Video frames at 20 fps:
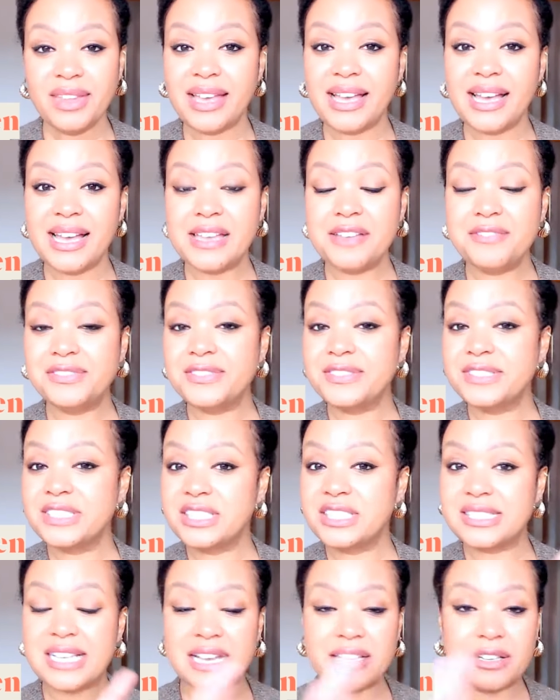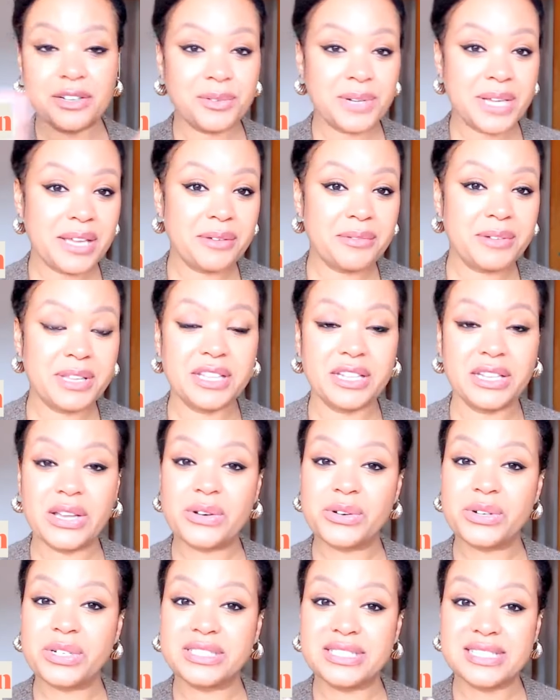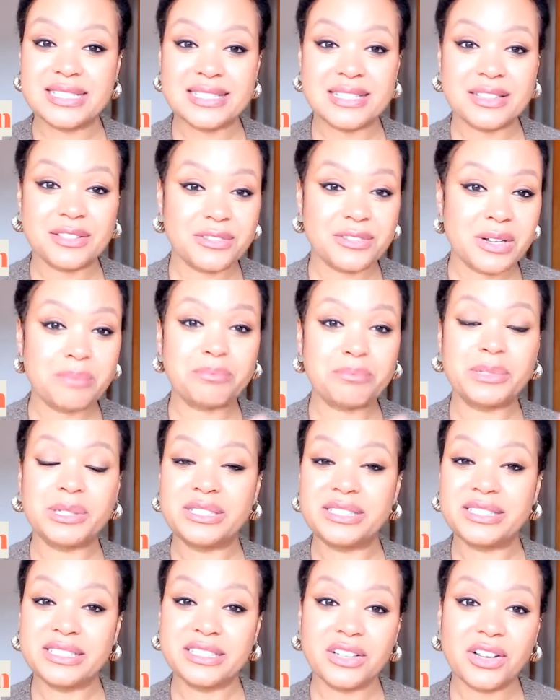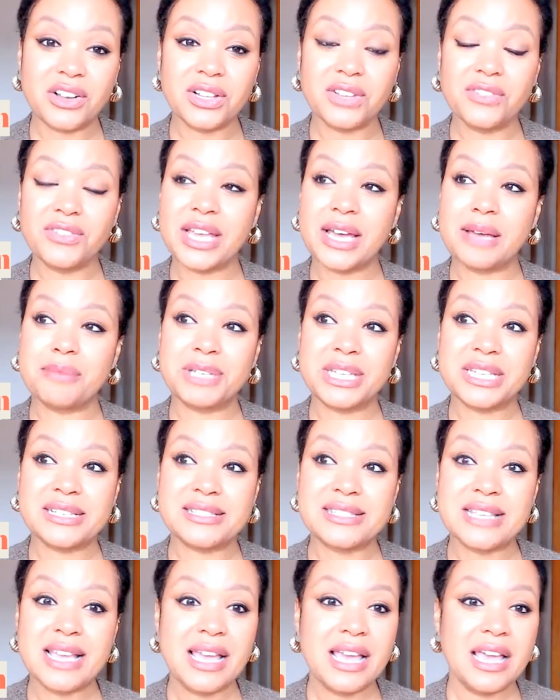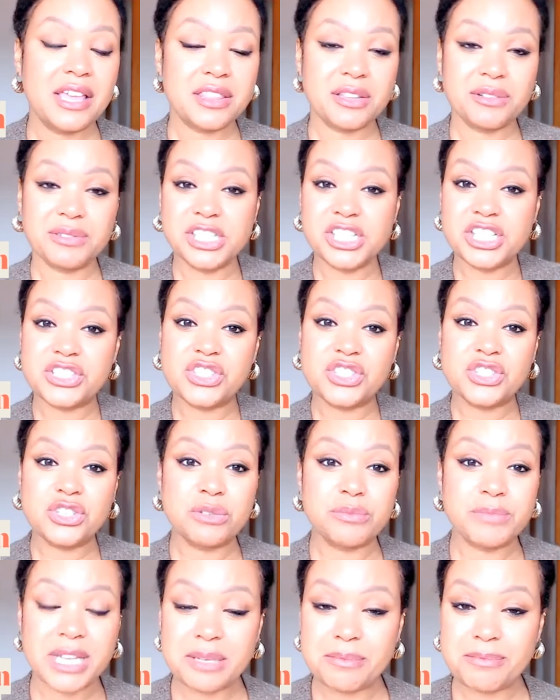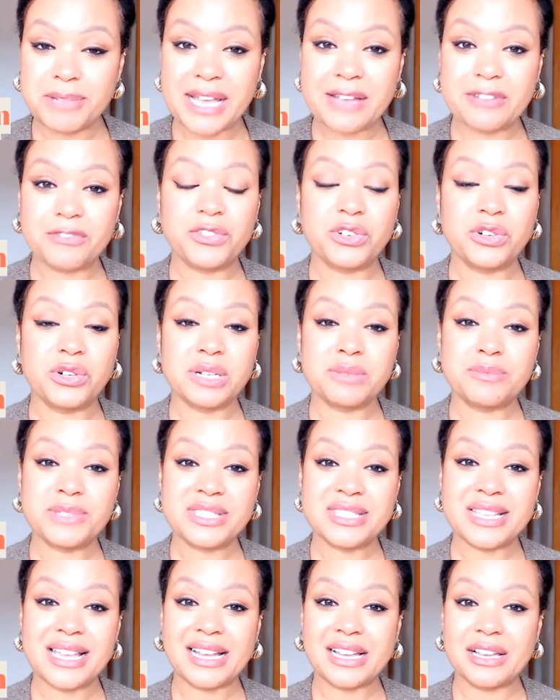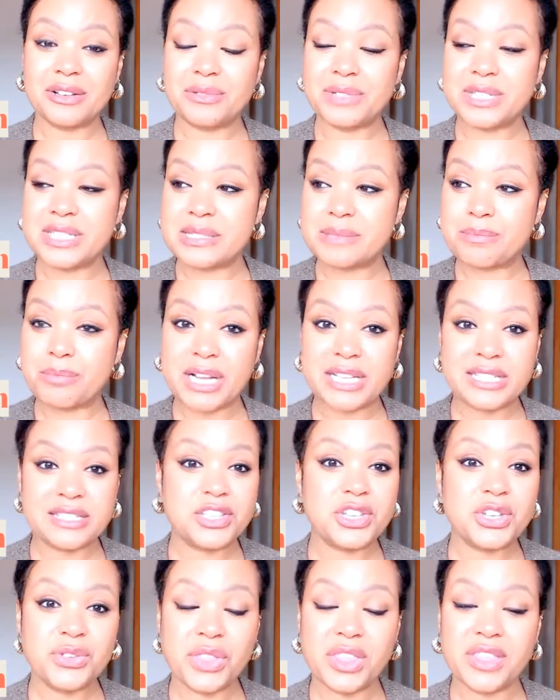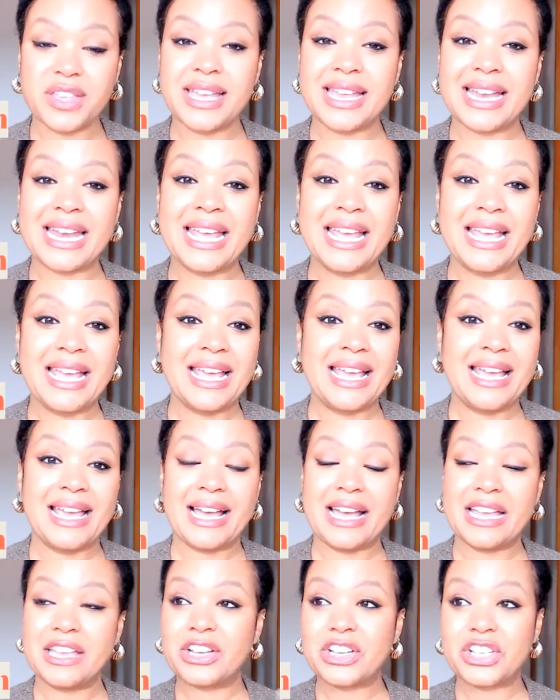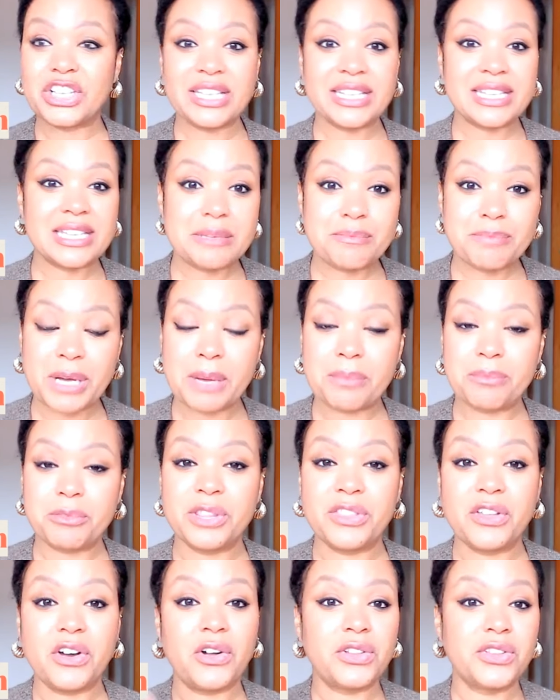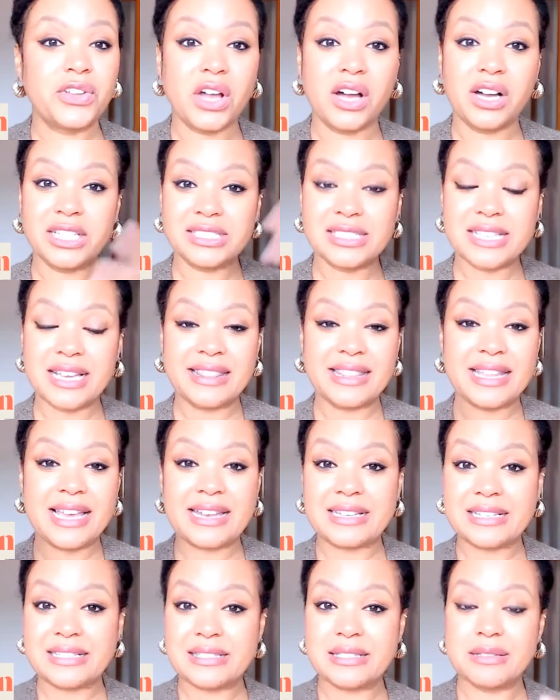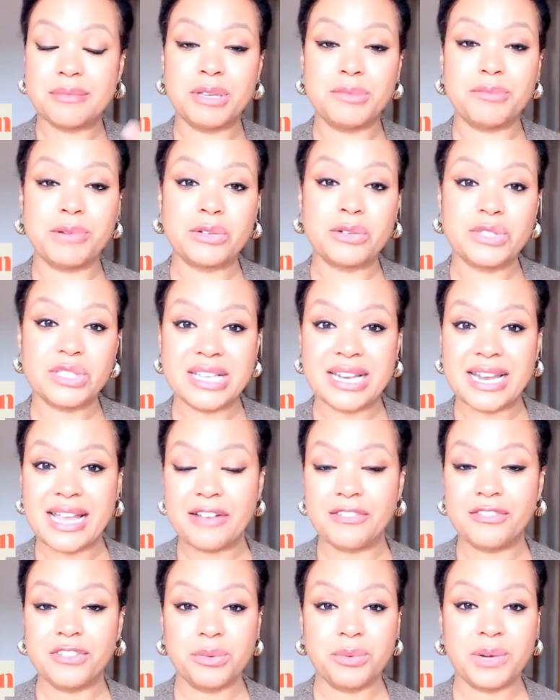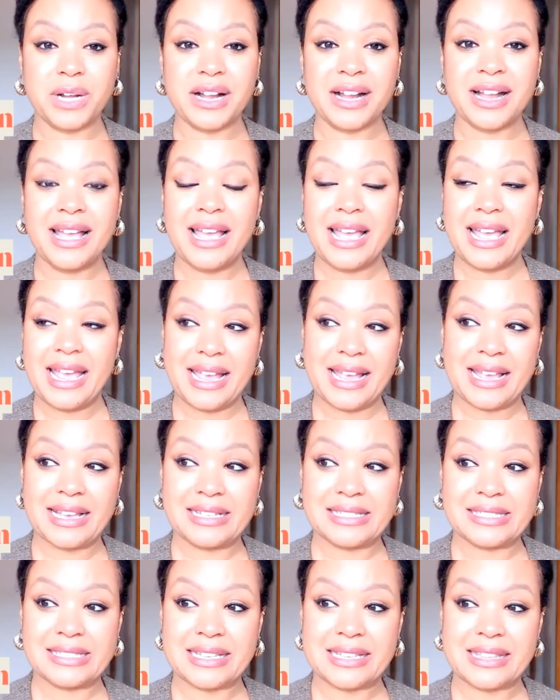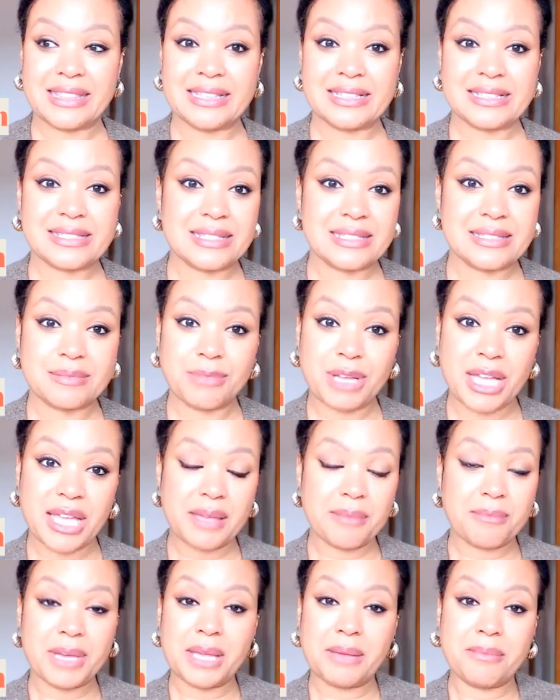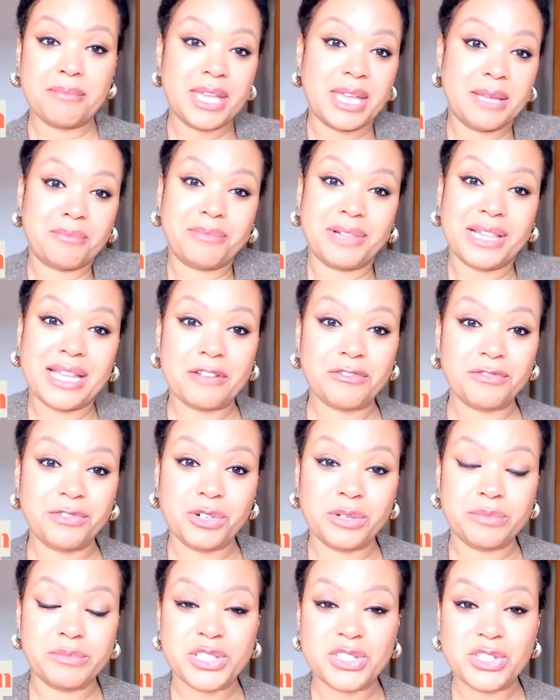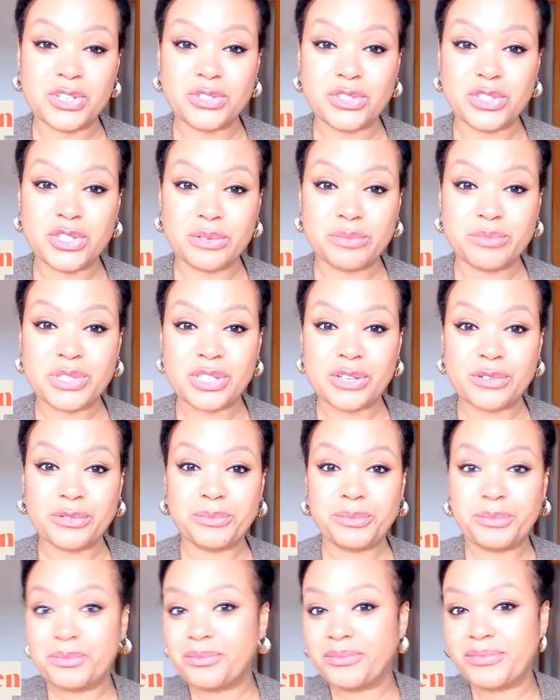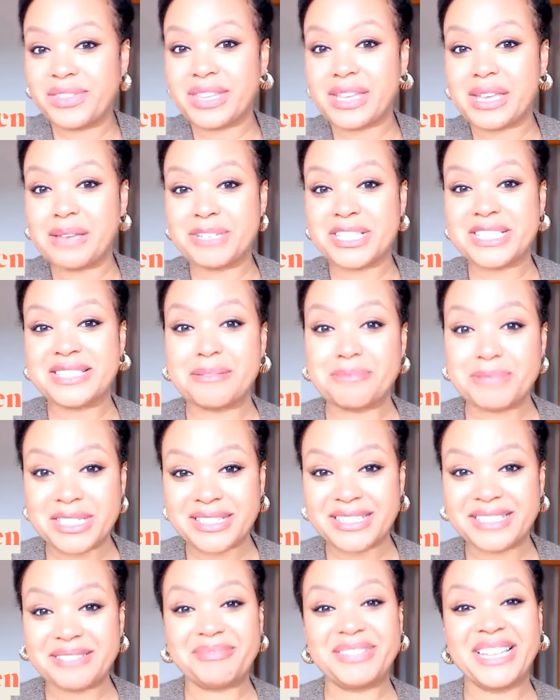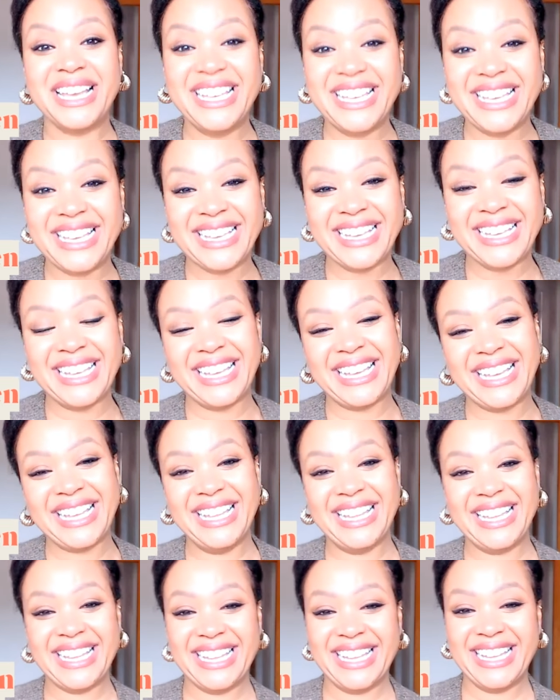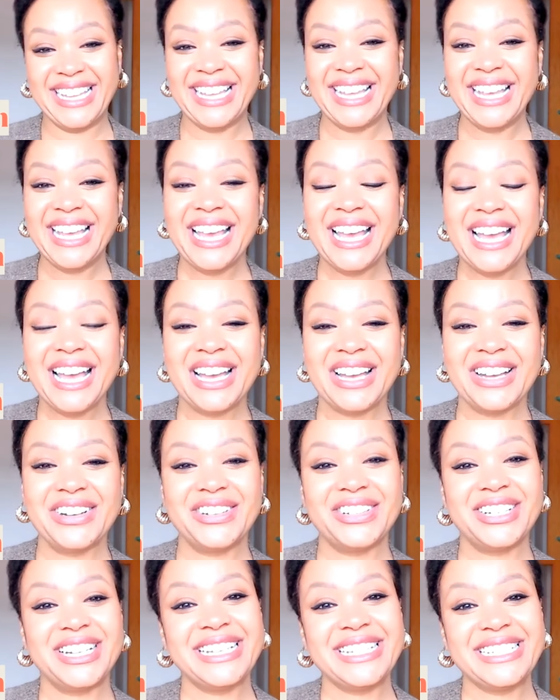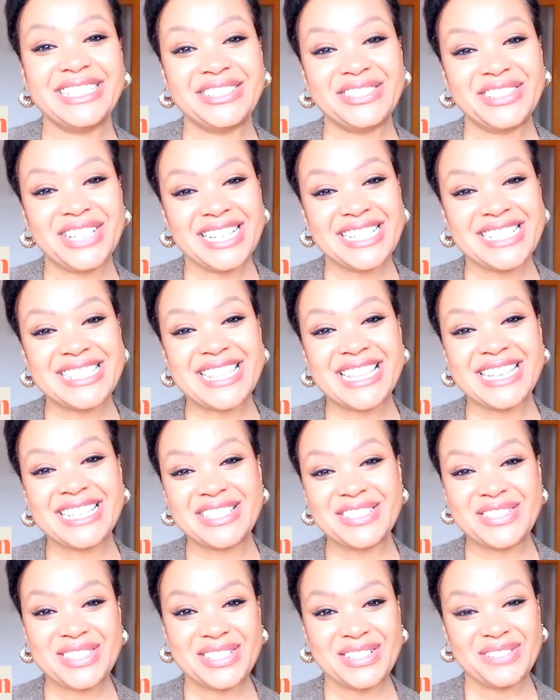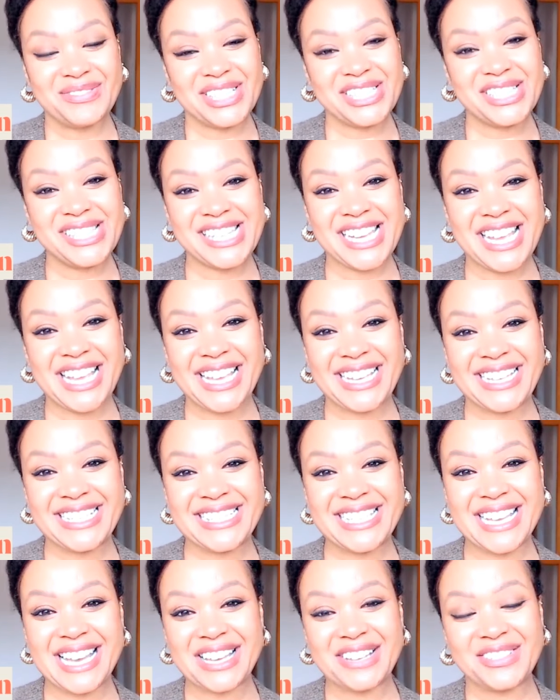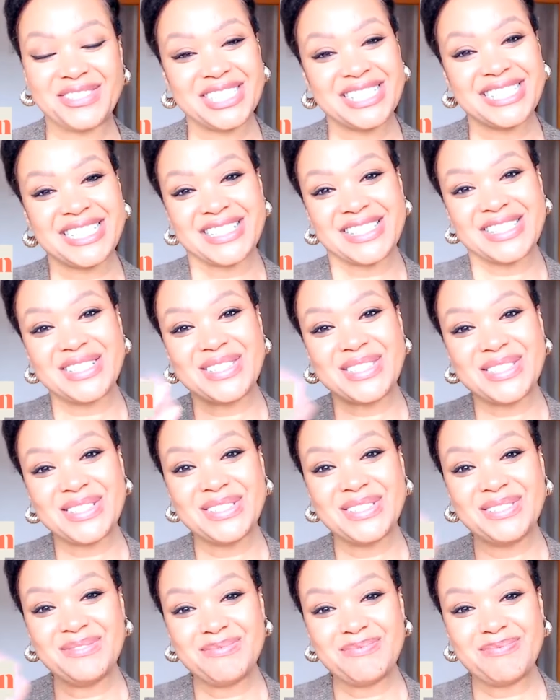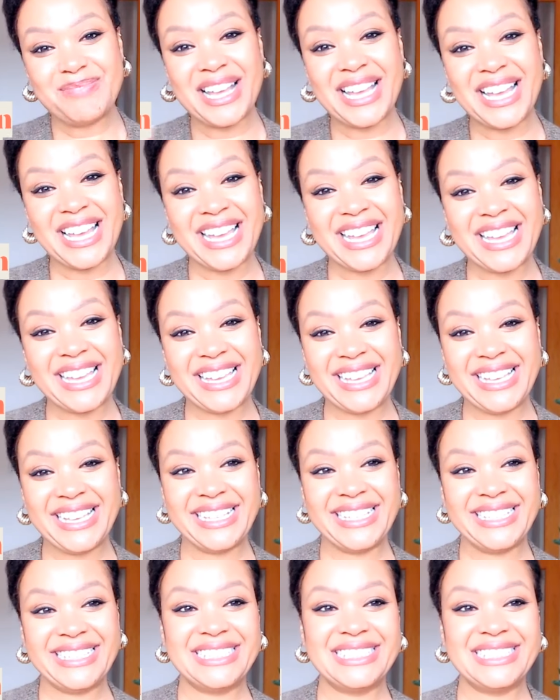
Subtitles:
I've done away with the Locals and the Rumble and all of that because there were just too many platforms. I was spread too thin. I couldn't keep up with all the content that needs to be posted everywhere. And this is my main platform is YouTube, so I'm accepting it. All right, you guys, thank you so much, and I will talk to you soon. Bye.